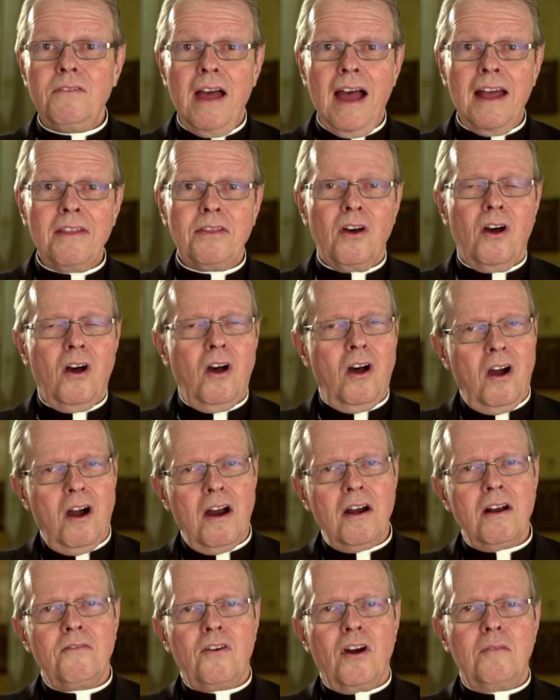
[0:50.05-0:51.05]
that the
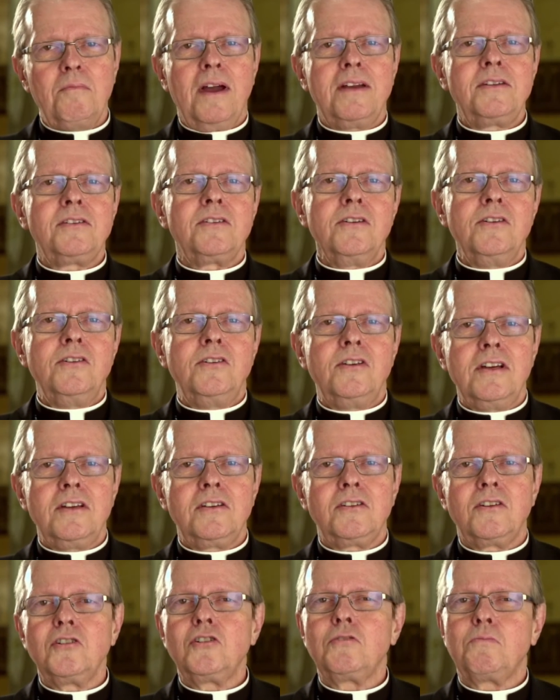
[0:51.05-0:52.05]
heart of our message
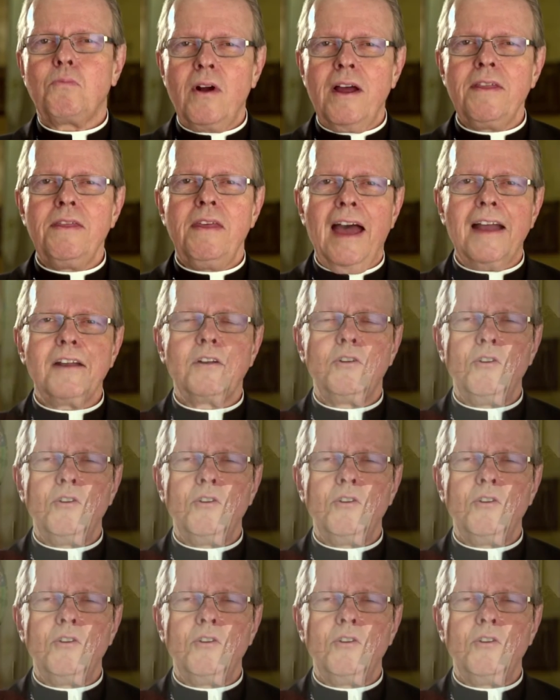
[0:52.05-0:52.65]
is to spread that